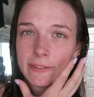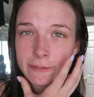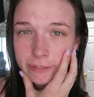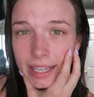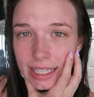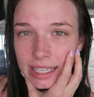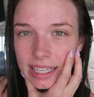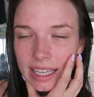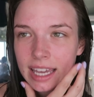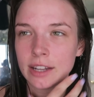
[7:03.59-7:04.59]
and
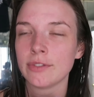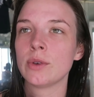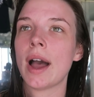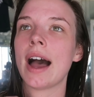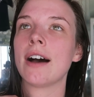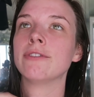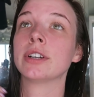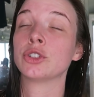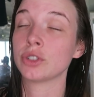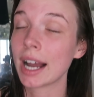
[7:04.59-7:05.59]
flaky. And if you
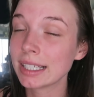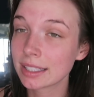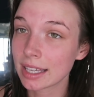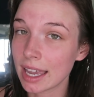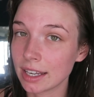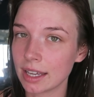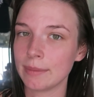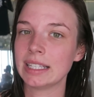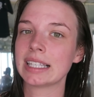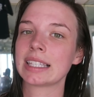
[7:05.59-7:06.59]
have dry skin,
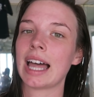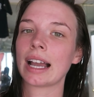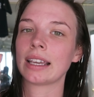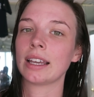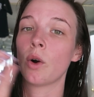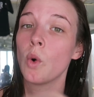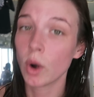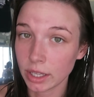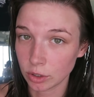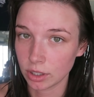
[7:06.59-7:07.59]
it means it's lacking
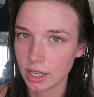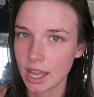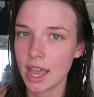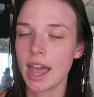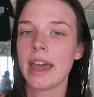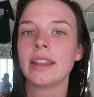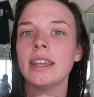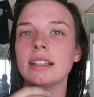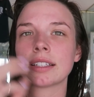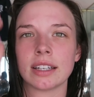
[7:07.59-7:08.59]
oil,
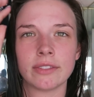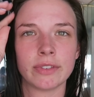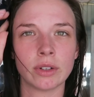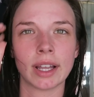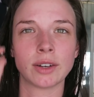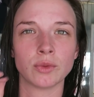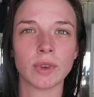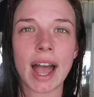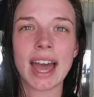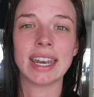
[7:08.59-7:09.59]
and then it's gonna feel like
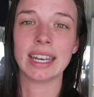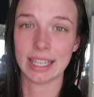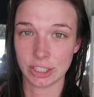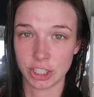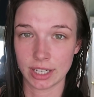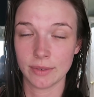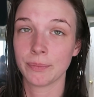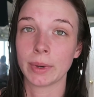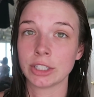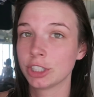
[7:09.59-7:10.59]
red and itchy,
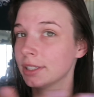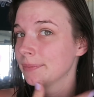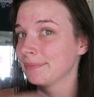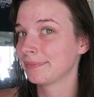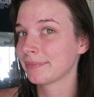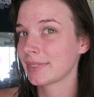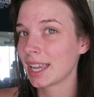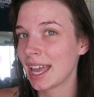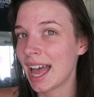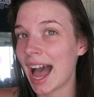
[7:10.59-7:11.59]
which
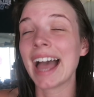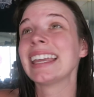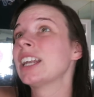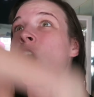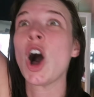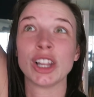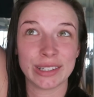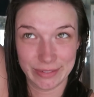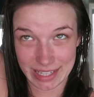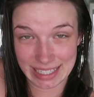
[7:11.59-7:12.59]
I get
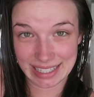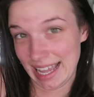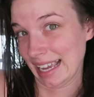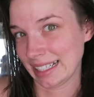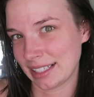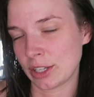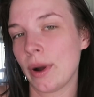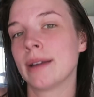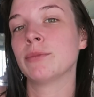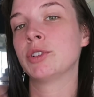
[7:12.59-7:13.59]
all of these things.
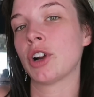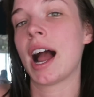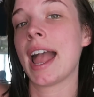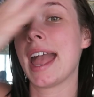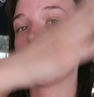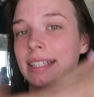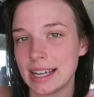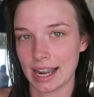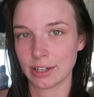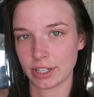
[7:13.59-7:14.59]
So I'm dry and
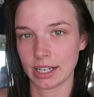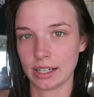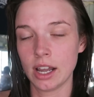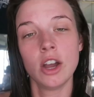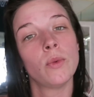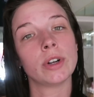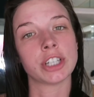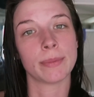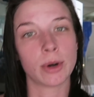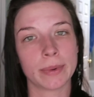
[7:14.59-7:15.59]
dehydrated,
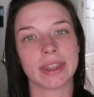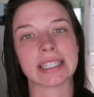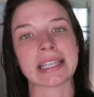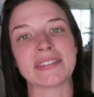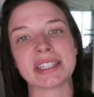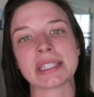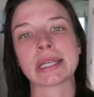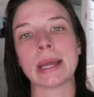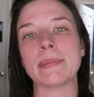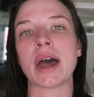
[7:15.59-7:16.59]
which I'm hoping the 7
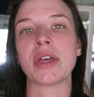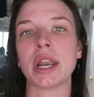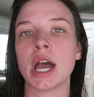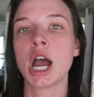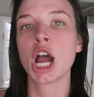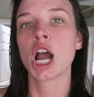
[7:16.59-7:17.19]
skin method